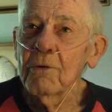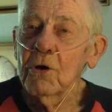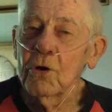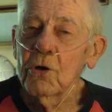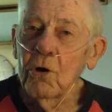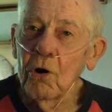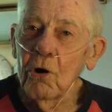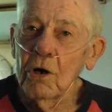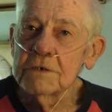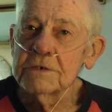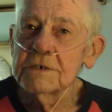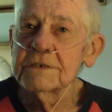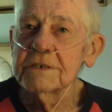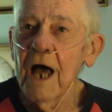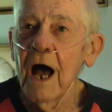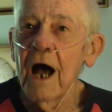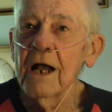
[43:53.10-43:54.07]

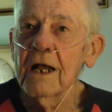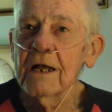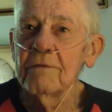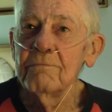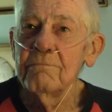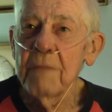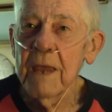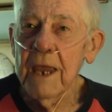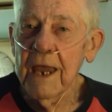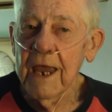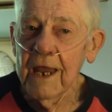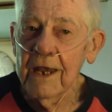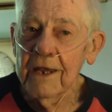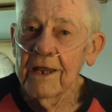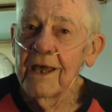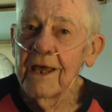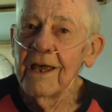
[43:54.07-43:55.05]
gorgeous hunk of
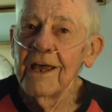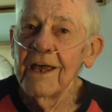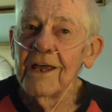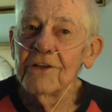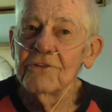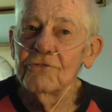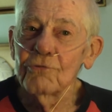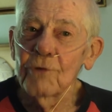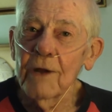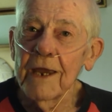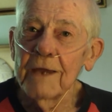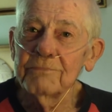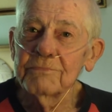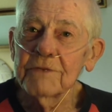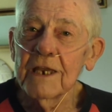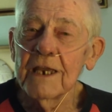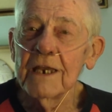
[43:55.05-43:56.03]
man,
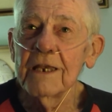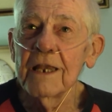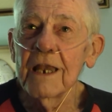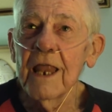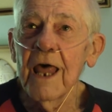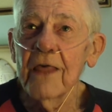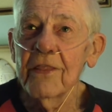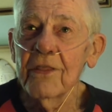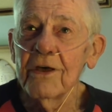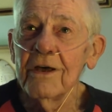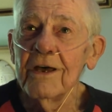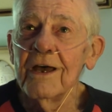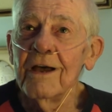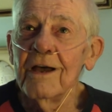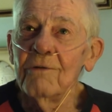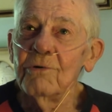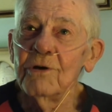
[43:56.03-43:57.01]
draped in leather
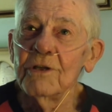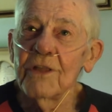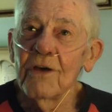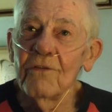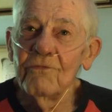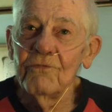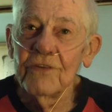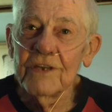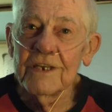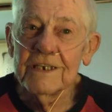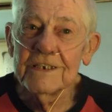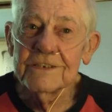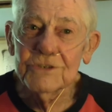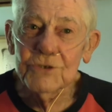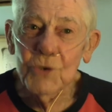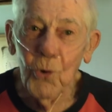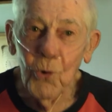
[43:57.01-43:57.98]
with a
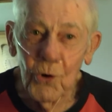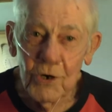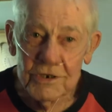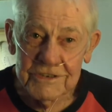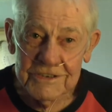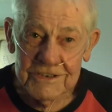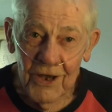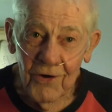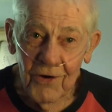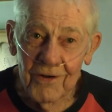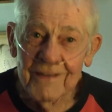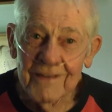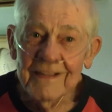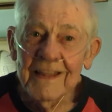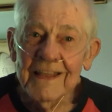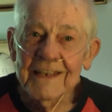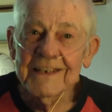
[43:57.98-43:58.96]
V torso,
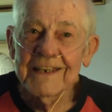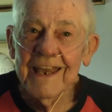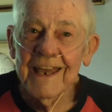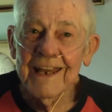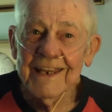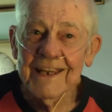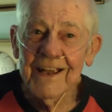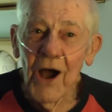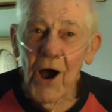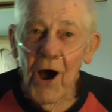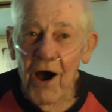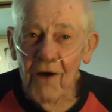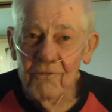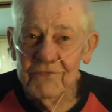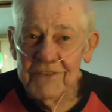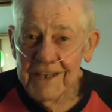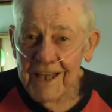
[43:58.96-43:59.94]
getting
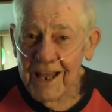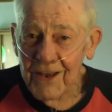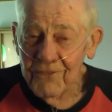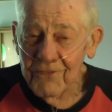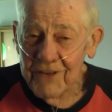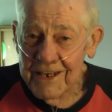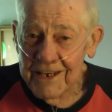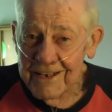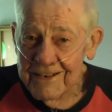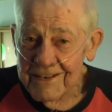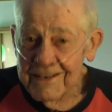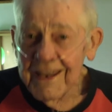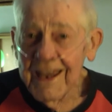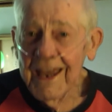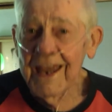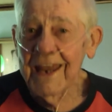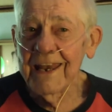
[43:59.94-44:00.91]
off the elevator.
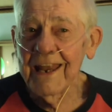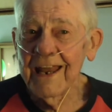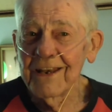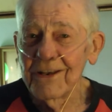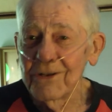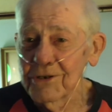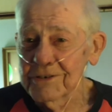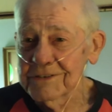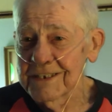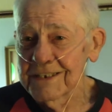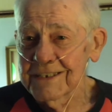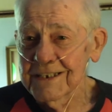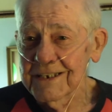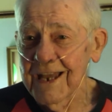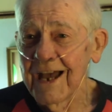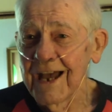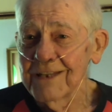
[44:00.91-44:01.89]
And I looked at
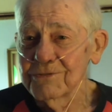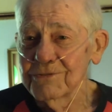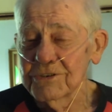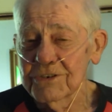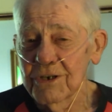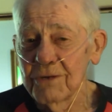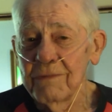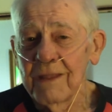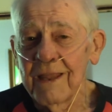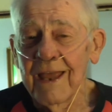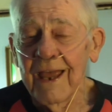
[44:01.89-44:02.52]
the guy who jumped,